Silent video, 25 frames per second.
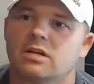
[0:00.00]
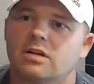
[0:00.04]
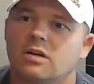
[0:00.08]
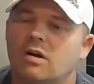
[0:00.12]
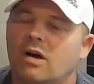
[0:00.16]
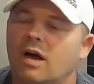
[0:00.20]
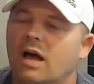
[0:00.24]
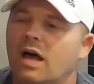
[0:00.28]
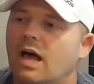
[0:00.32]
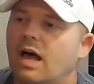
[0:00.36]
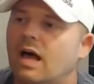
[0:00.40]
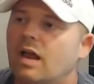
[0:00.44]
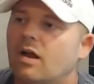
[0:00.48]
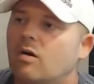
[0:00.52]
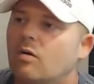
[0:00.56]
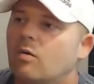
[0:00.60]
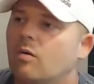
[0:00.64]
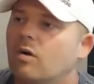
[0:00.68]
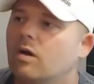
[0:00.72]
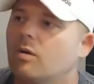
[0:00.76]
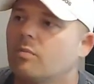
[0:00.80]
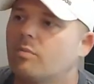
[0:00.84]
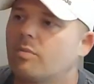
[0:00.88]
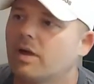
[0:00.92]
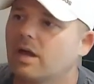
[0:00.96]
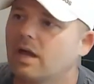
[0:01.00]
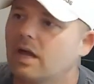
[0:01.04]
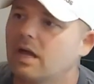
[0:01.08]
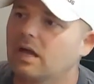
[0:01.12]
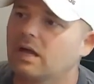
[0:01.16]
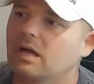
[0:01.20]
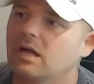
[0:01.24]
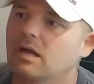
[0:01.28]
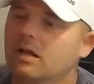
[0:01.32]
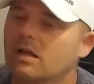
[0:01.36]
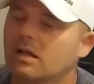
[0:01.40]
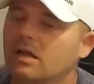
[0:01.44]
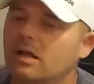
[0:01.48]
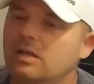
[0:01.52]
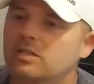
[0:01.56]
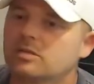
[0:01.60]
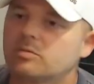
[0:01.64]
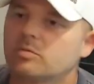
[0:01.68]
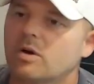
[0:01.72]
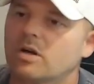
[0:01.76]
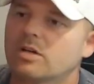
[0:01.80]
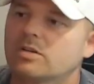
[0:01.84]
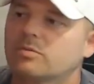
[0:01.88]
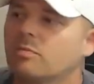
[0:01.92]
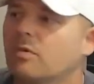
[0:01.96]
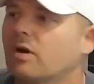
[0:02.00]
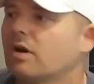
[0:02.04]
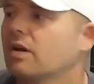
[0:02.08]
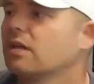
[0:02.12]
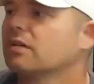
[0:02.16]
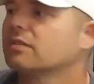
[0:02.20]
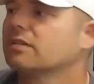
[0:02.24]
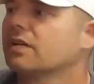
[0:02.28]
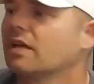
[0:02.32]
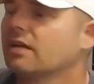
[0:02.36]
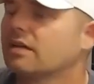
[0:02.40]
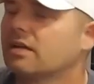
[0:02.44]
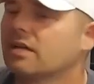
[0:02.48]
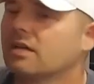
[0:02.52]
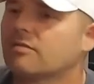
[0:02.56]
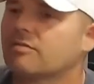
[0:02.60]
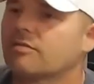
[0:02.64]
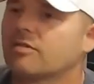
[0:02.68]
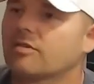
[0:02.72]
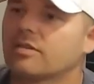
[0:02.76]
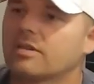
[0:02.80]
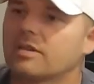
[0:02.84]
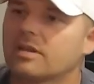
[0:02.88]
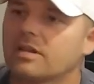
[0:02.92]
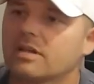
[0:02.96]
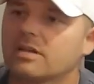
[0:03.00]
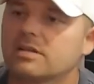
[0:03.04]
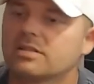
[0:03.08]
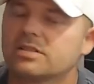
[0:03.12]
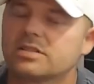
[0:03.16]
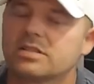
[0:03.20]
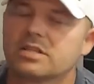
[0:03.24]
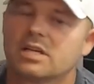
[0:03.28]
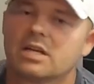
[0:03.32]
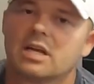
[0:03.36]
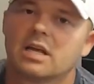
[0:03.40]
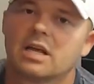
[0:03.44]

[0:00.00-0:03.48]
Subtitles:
I don't want to pay as much money as I did for this